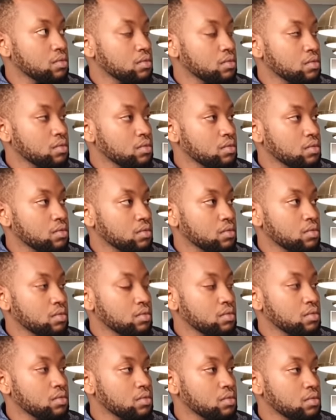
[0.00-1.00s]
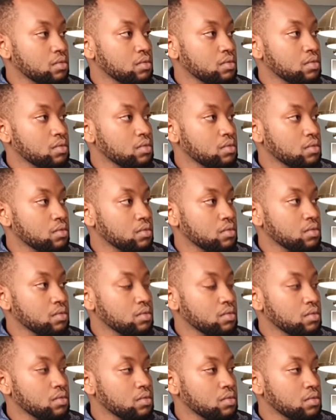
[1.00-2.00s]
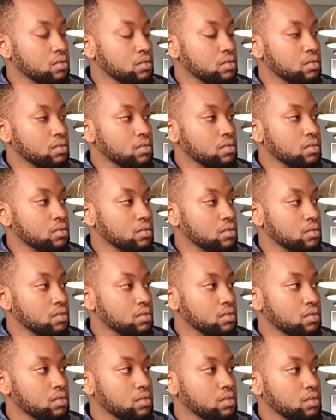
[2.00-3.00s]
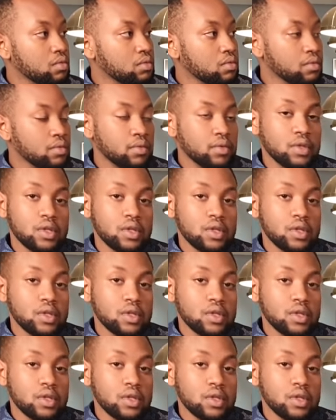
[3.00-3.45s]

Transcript: (not speaking)